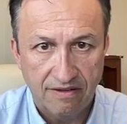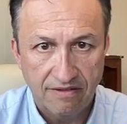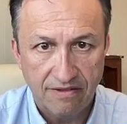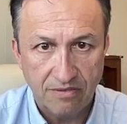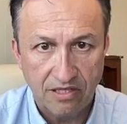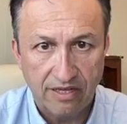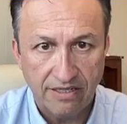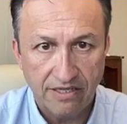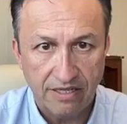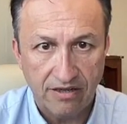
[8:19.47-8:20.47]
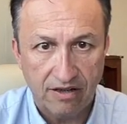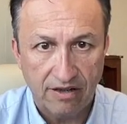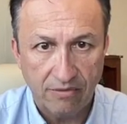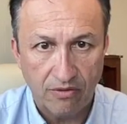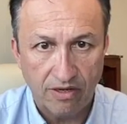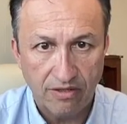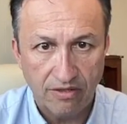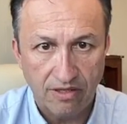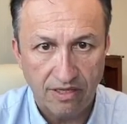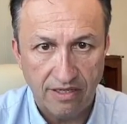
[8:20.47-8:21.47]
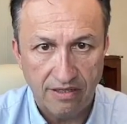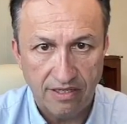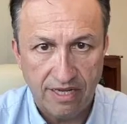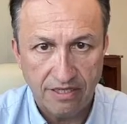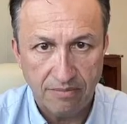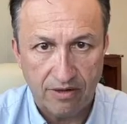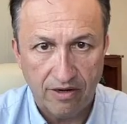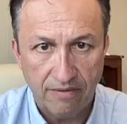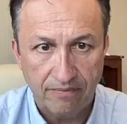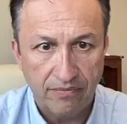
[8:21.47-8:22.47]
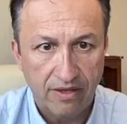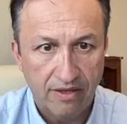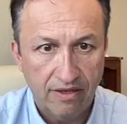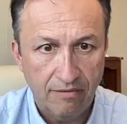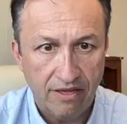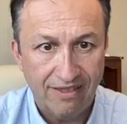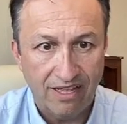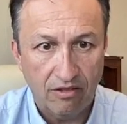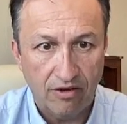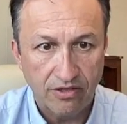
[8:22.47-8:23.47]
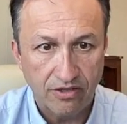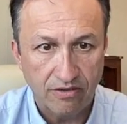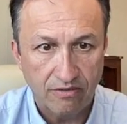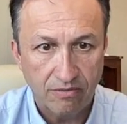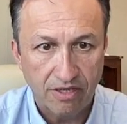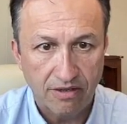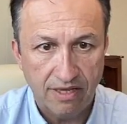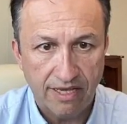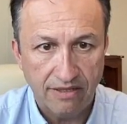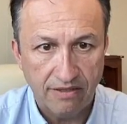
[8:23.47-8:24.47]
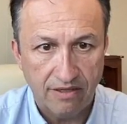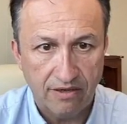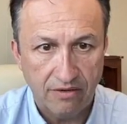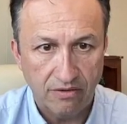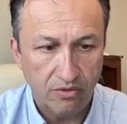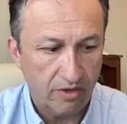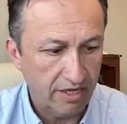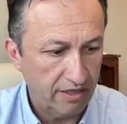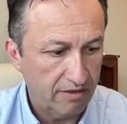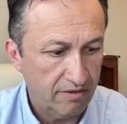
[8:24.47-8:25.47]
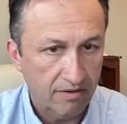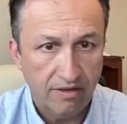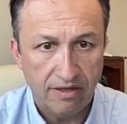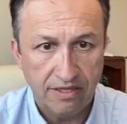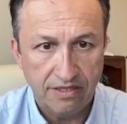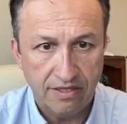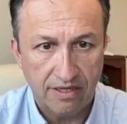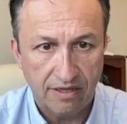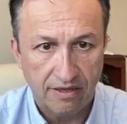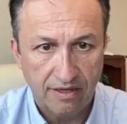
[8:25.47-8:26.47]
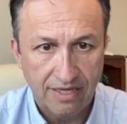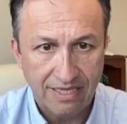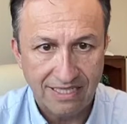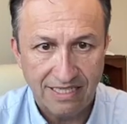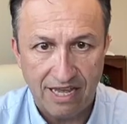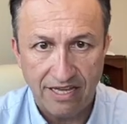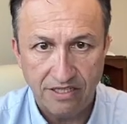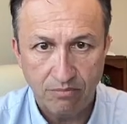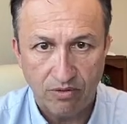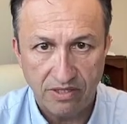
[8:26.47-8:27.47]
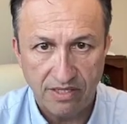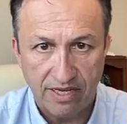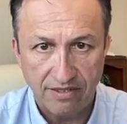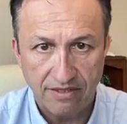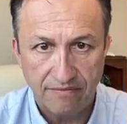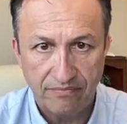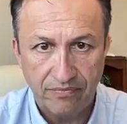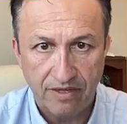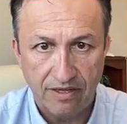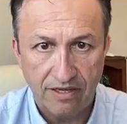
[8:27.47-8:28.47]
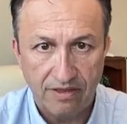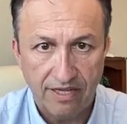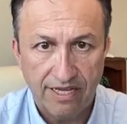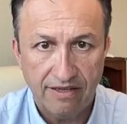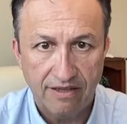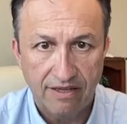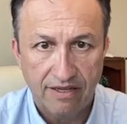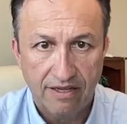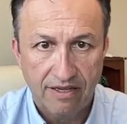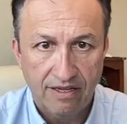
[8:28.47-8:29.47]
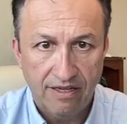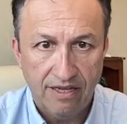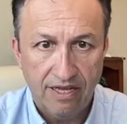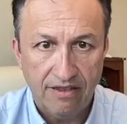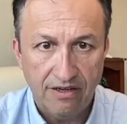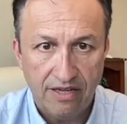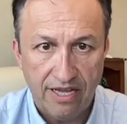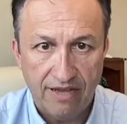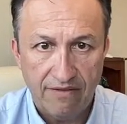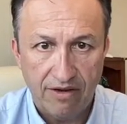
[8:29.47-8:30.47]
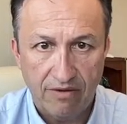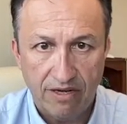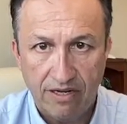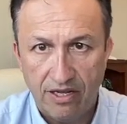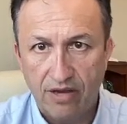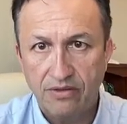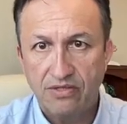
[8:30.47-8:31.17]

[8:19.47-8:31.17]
So I'm selecting it all. I'm going into the uh, text part. Make that larger. I'll make that one hundred twenty. That's uh, the size, point size. And hit that. And then you have that ready to go.